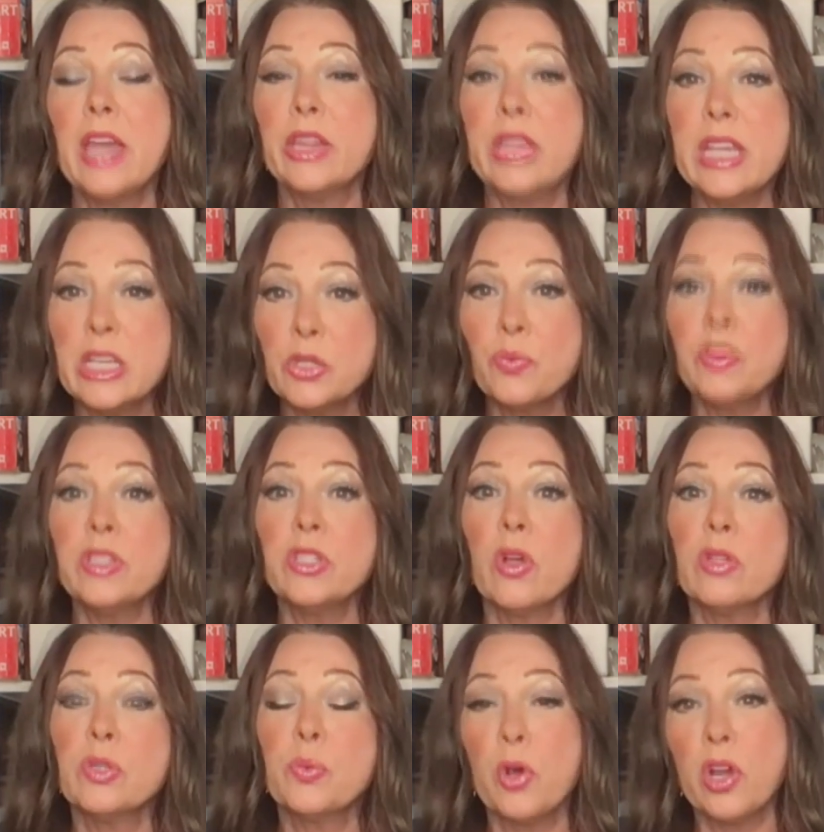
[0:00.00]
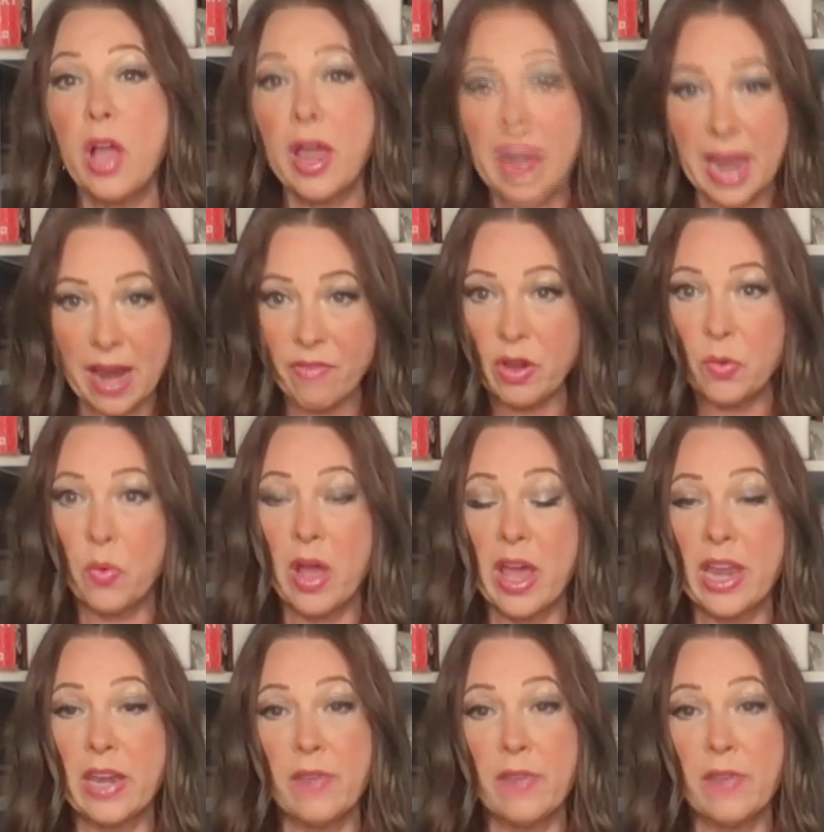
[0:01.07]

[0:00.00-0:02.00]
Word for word: these results work on everyone.